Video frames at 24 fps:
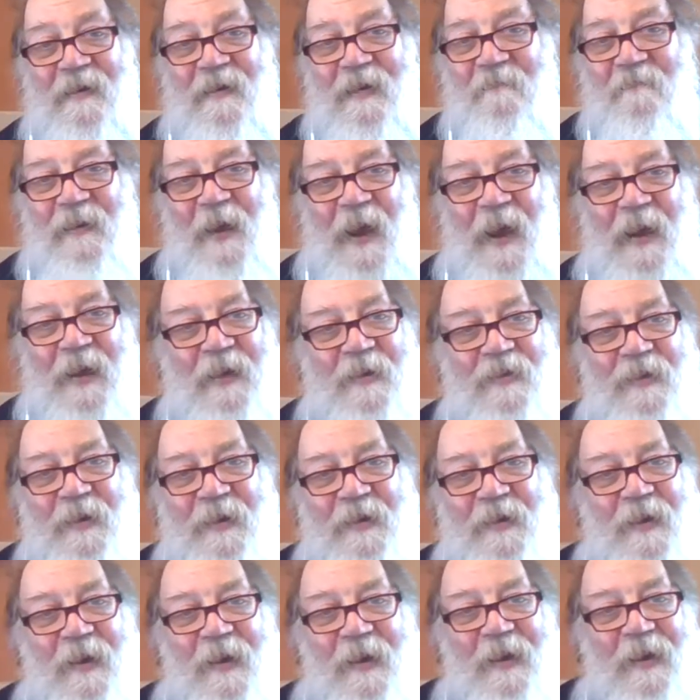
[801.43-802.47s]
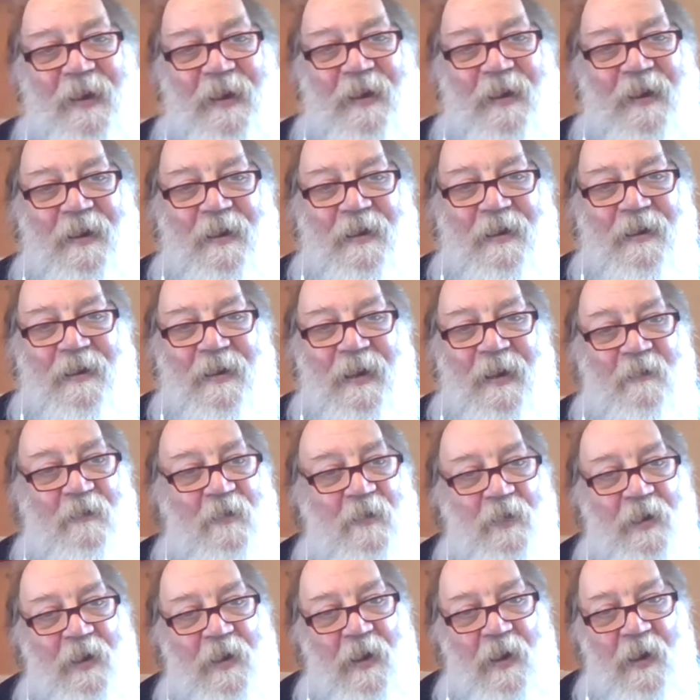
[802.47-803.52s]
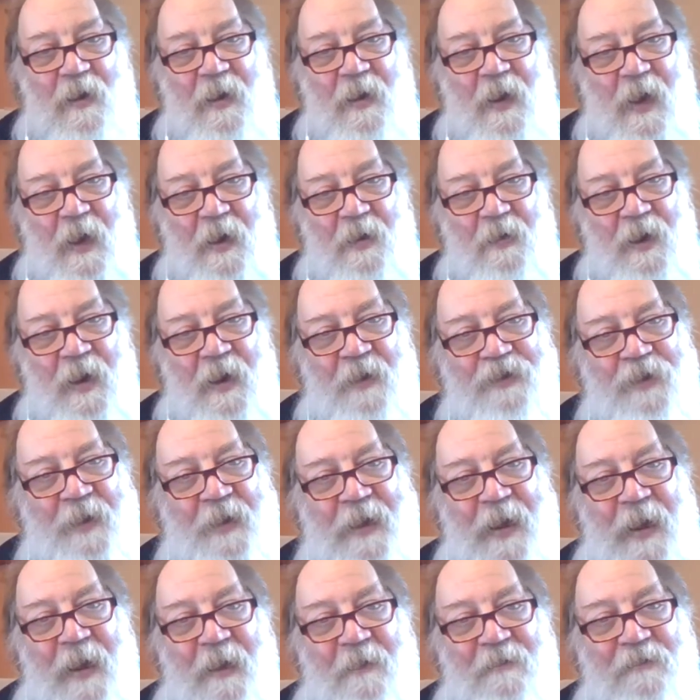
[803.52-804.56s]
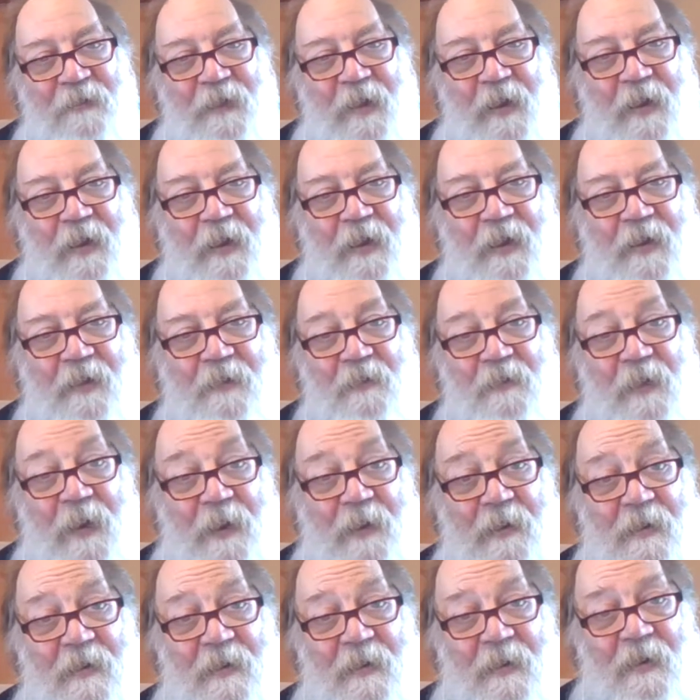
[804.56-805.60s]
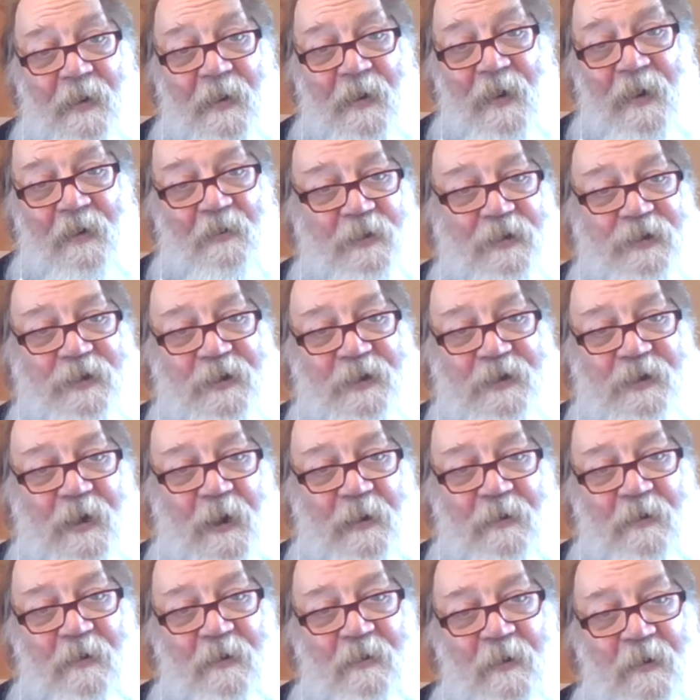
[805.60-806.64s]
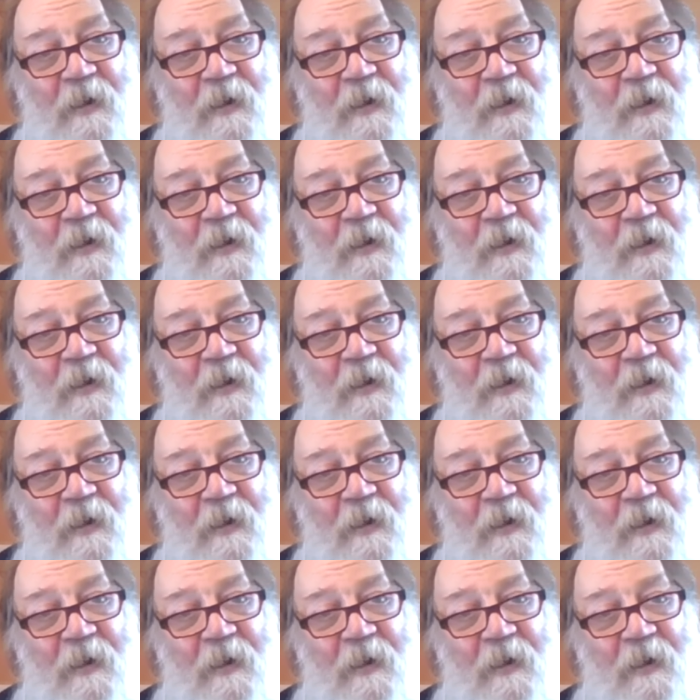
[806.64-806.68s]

back in the day, everyone hung out at the cafe, right? It was the center